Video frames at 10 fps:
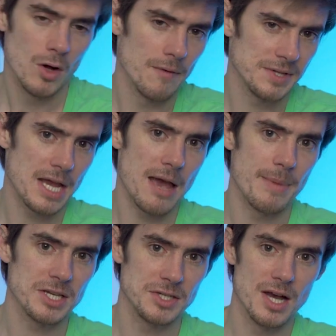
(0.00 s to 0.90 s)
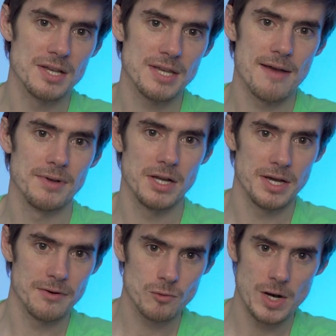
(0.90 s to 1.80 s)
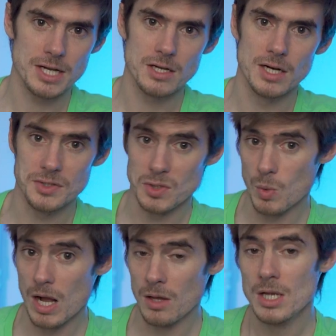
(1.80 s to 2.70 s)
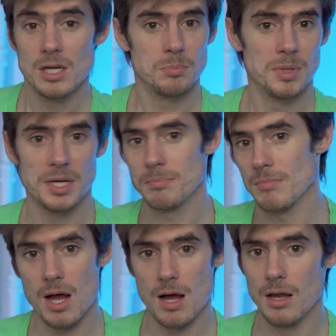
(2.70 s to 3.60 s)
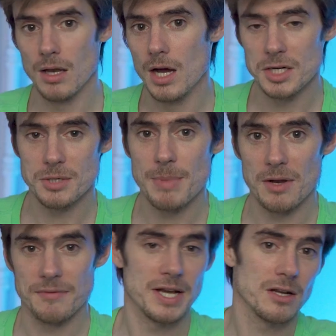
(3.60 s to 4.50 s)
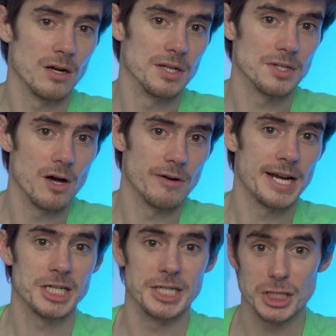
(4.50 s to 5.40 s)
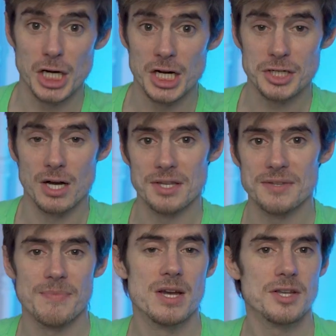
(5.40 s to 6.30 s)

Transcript: Obviously Amex does have a line of credit cards as well, but a large amount of their cards are actually charge cards.